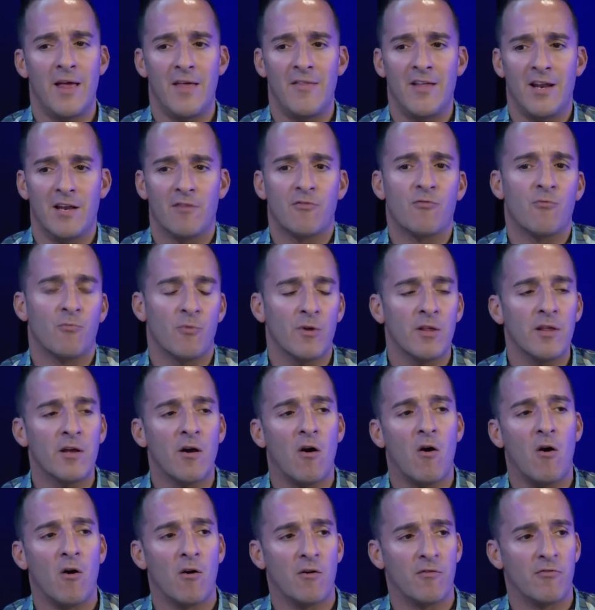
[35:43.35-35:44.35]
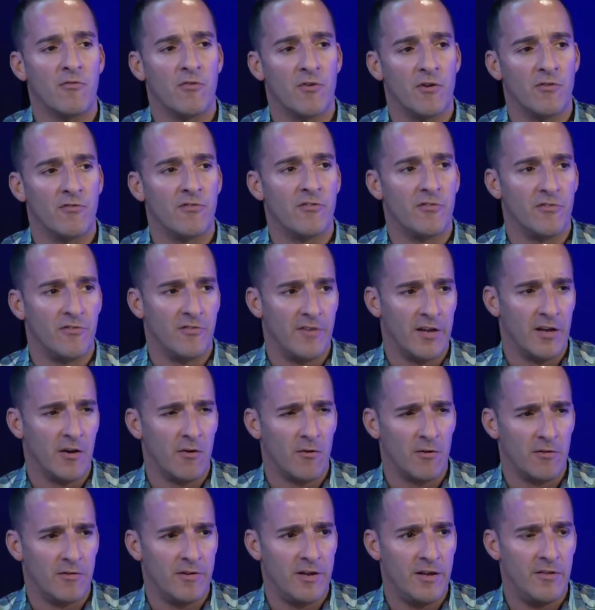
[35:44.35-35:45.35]
and then it's really hard for us to
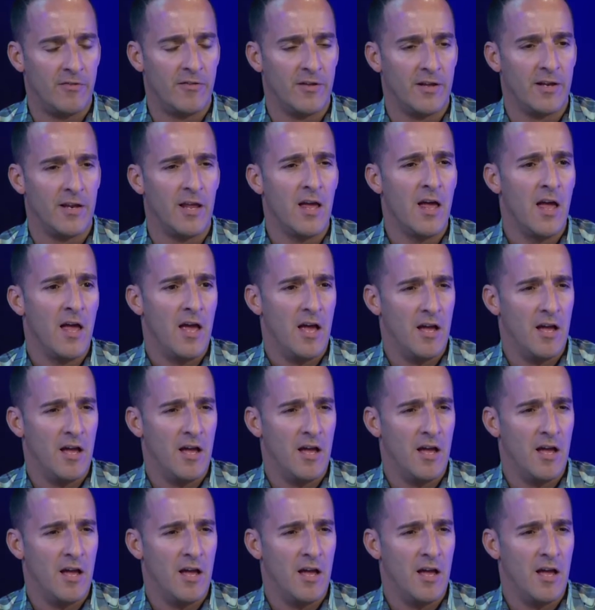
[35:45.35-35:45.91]
sink our teeth in